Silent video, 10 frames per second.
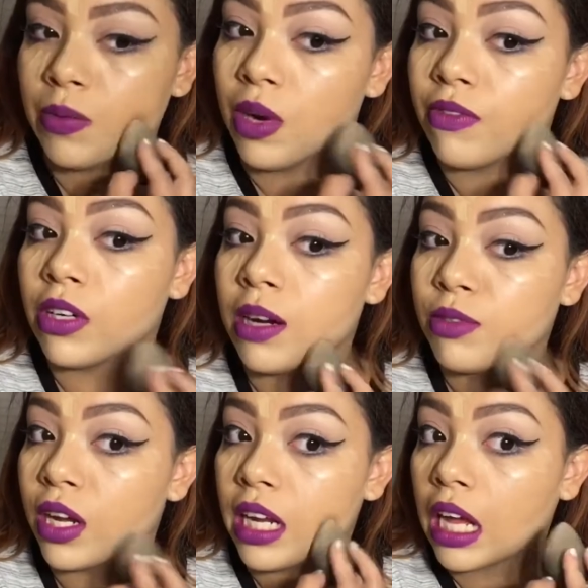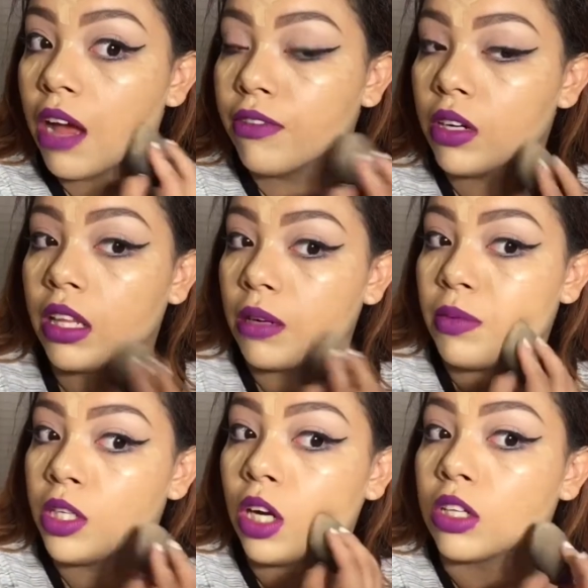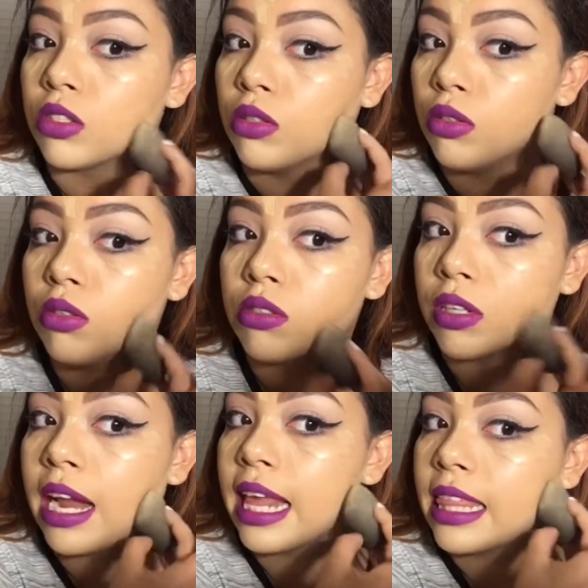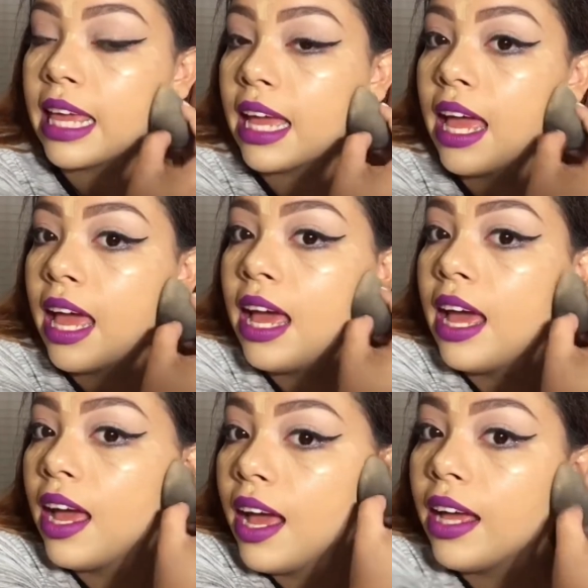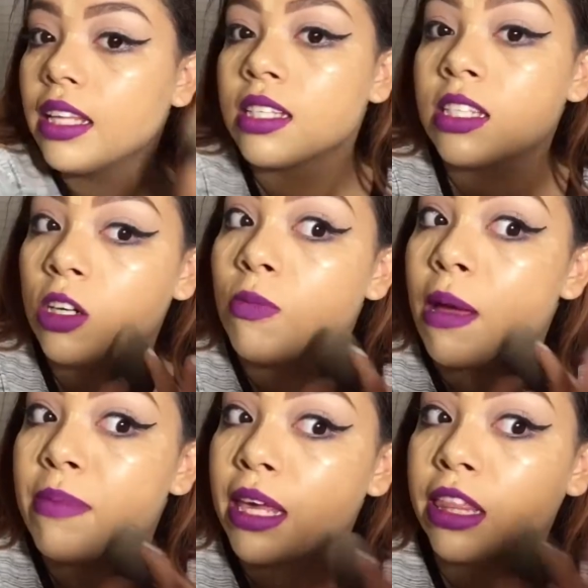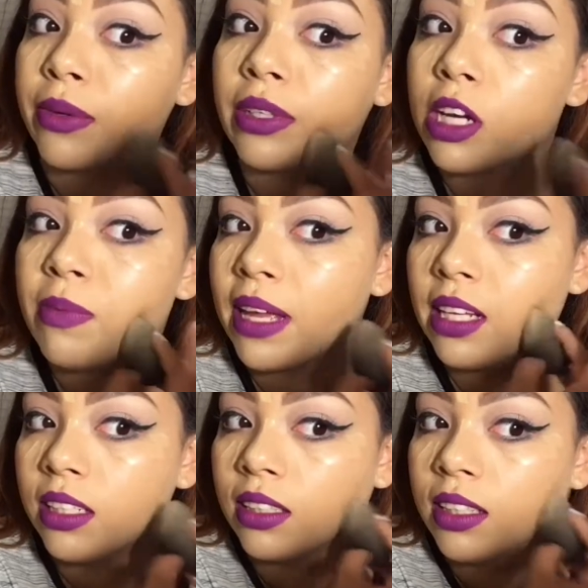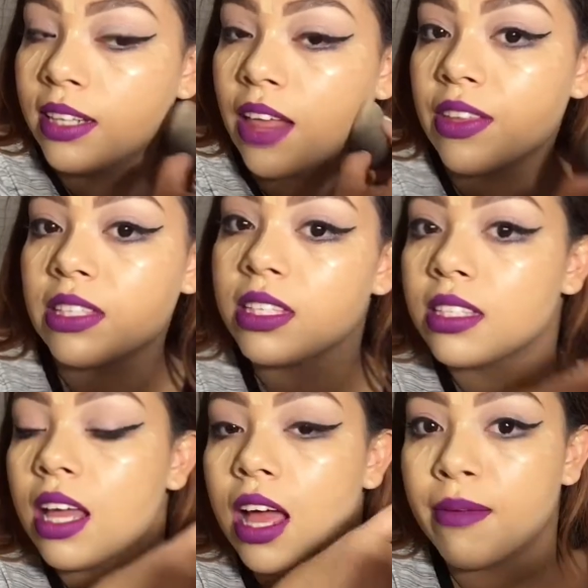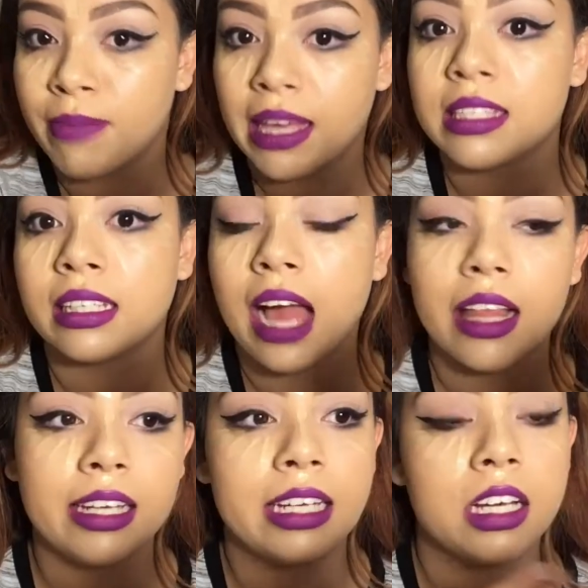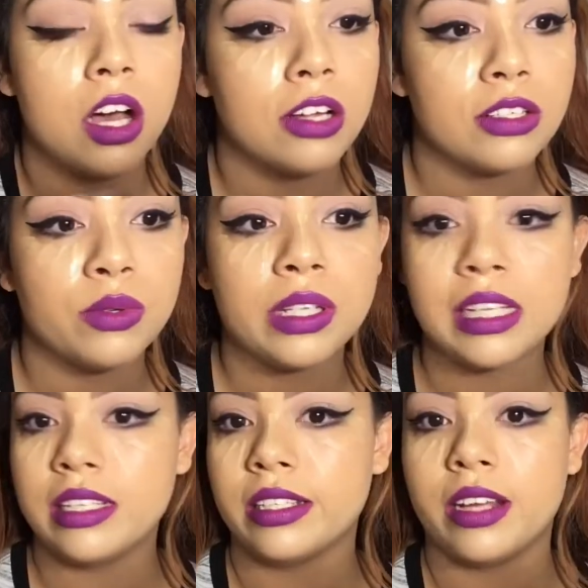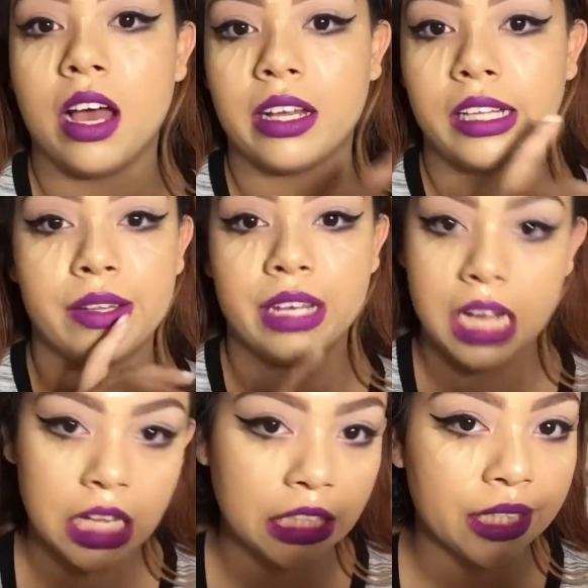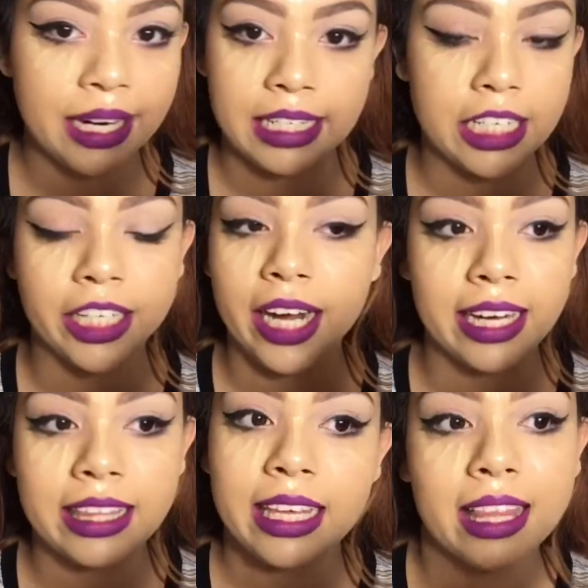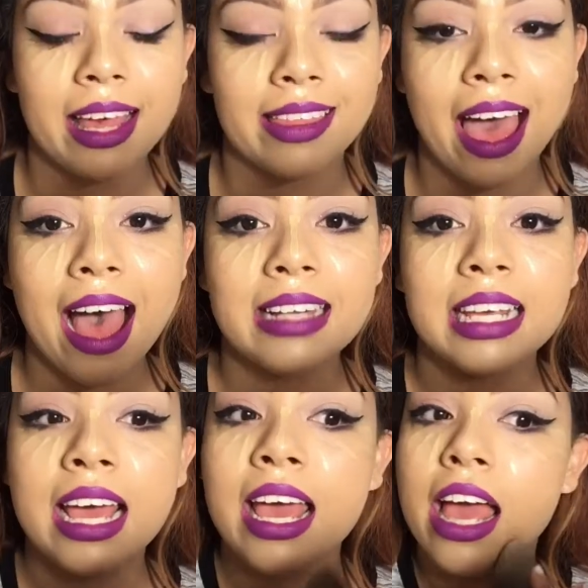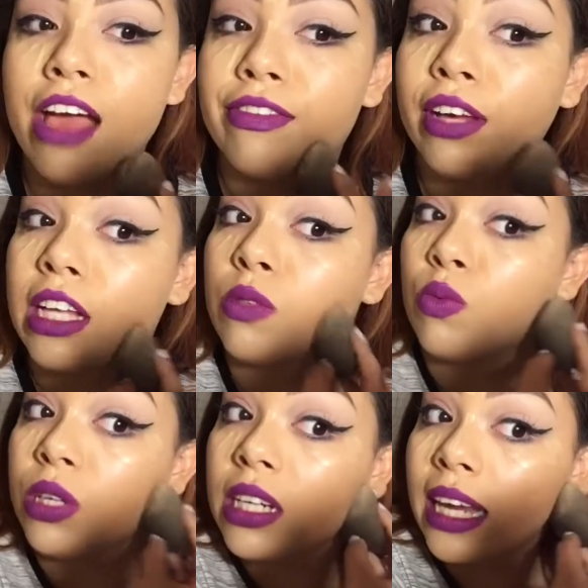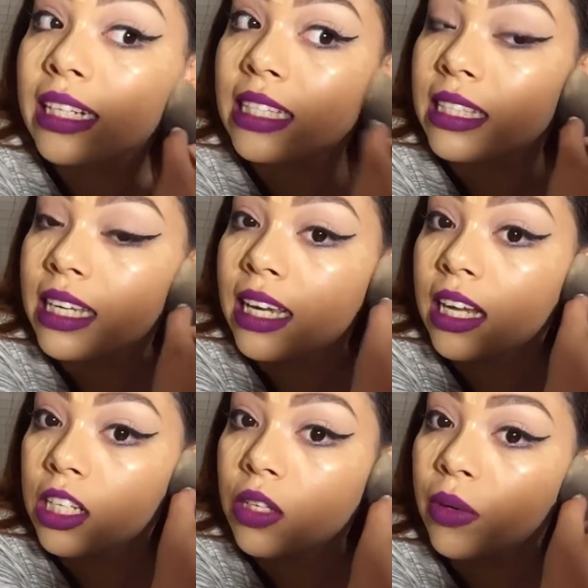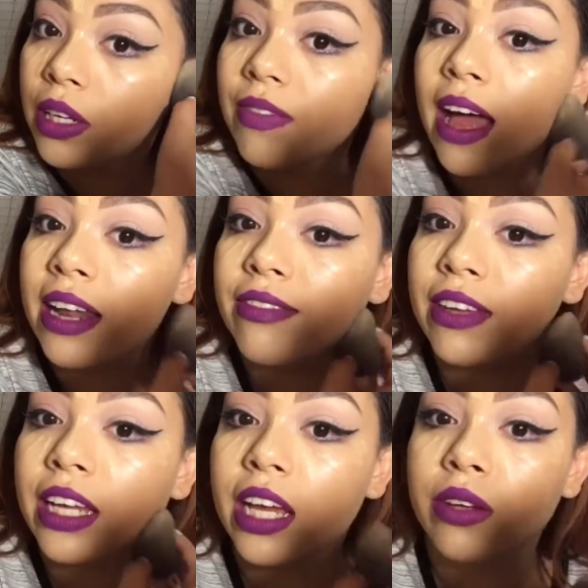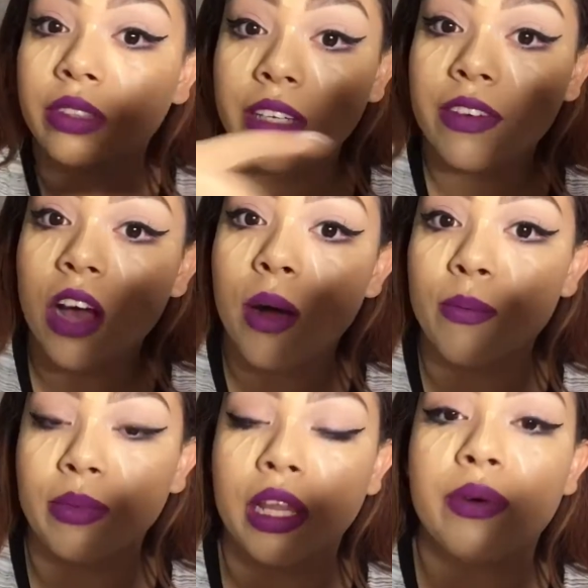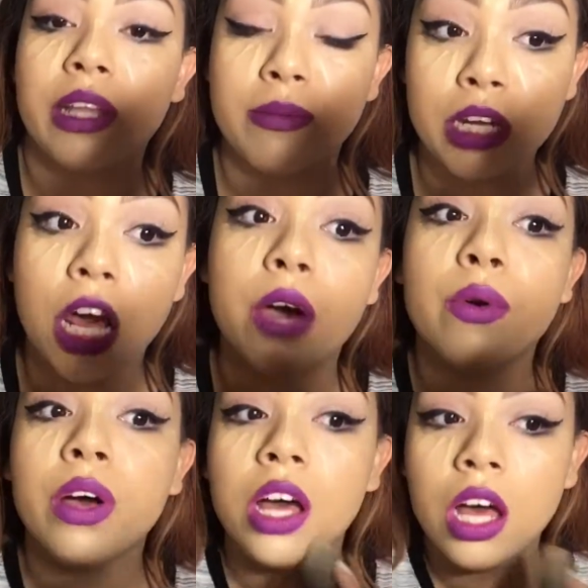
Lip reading: and whatever I'm trying to cover, whether it be dark circles or anything, still might peek through a little bit. Now, this is basic highlighting and contour. This is not including color correcting or anything like that. If you guys would like to see a tutorial of that in a video, leave a comment below and let me know,